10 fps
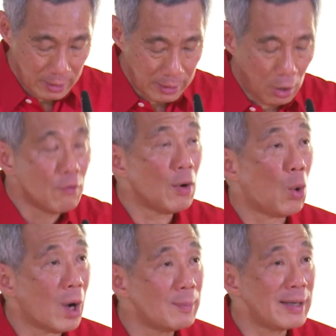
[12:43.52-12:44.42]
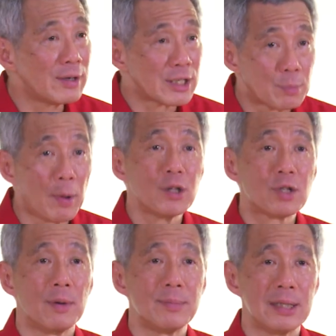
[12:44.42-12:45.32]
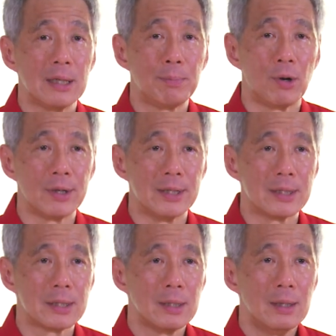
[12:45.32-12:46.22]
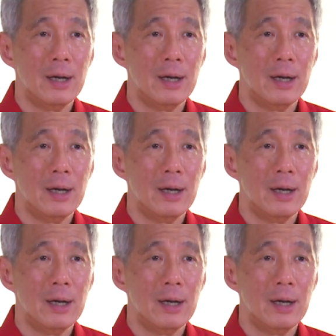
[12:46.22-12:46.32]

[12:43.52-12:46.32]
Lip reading: the overwhelming response from Singaporeans